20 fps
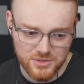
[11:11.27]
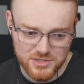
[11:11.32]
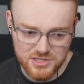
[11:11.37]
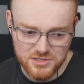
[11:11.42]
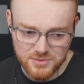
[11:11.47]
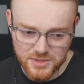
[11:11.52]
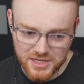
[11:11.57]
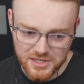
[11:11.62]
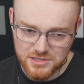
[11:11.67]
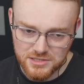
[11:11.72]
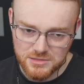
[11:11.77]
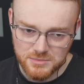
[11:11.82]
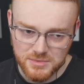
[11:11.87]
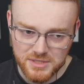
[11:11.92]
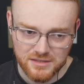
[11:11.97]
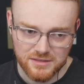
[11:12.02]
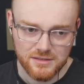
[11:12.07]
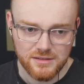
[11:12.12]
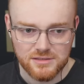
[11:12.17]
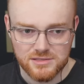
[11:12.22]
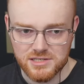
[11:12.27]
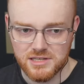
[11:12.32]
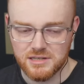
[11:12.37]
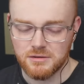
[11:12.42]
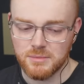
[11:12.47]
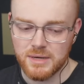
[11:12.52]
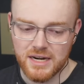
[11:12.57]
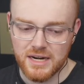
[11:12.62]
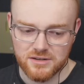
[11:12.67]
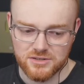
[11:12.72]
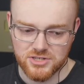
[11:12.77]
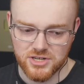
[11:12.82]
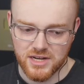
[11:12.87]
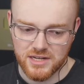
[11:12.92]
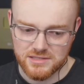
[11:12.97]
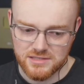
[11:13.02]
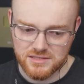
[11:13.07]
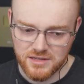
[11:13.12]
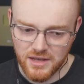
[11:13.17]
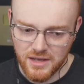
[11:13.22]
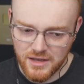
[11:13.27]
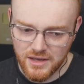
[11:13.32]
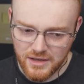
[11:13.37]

which is why I use them in the little cinematic shots.